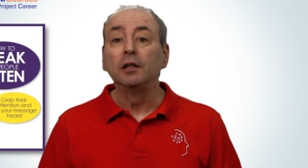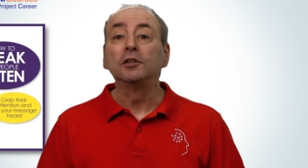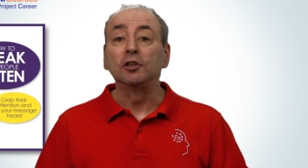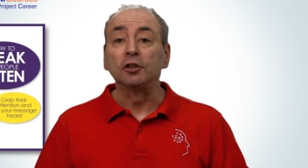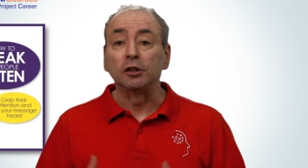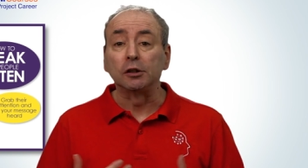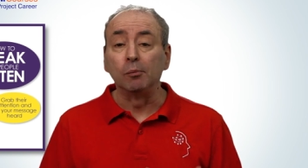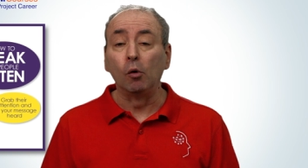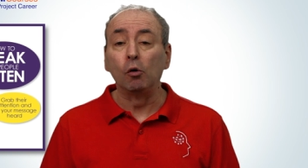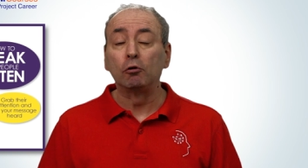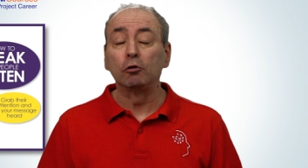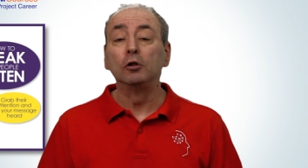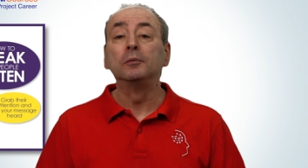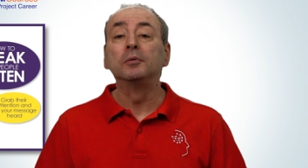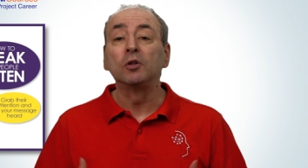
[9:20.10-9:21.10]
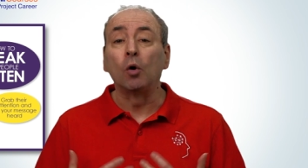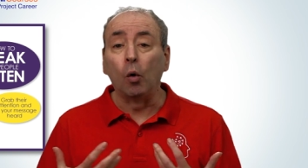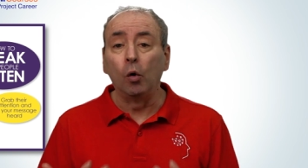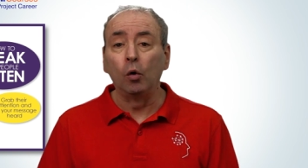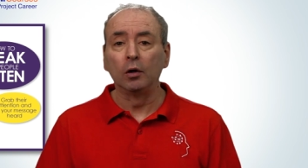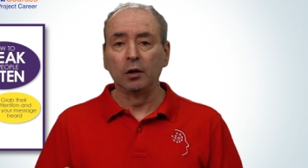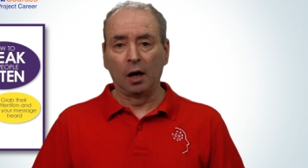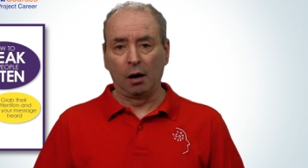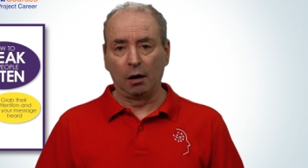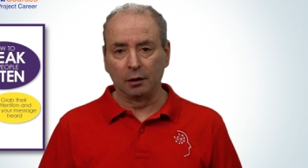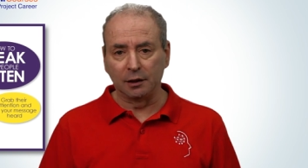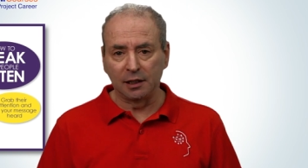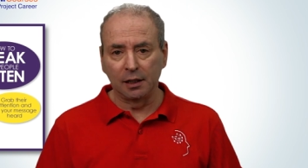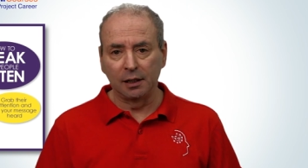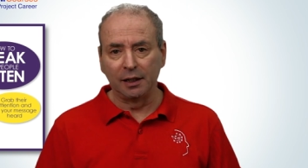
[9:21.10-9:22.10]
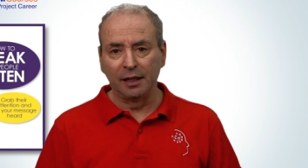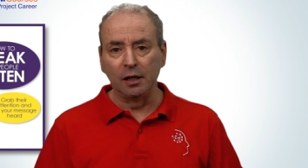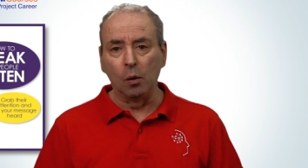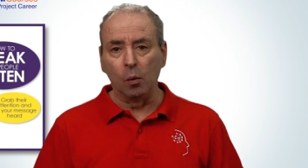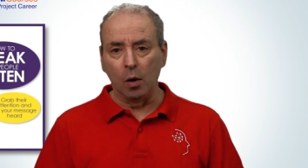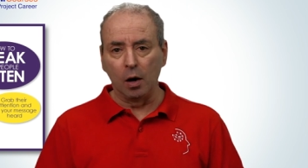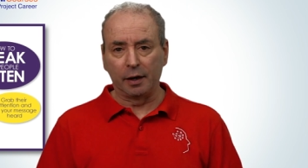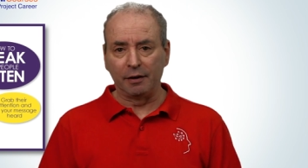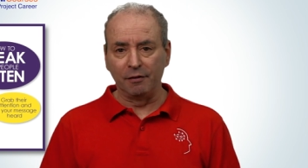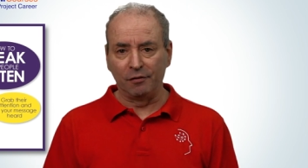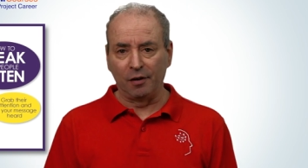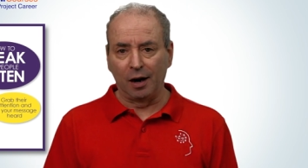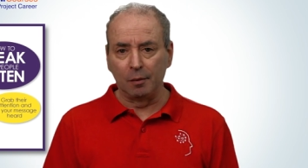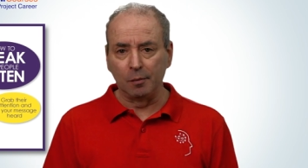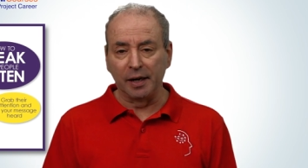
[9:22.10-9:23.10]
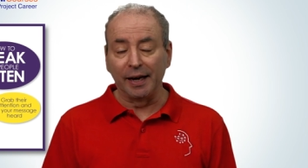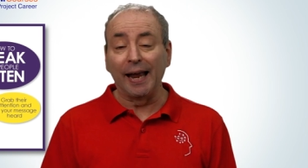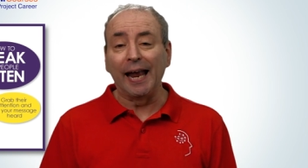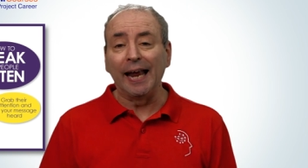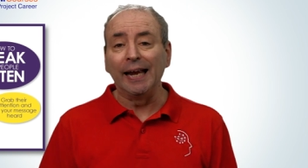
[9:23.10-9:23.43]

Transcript: to small groups or large in a work environment.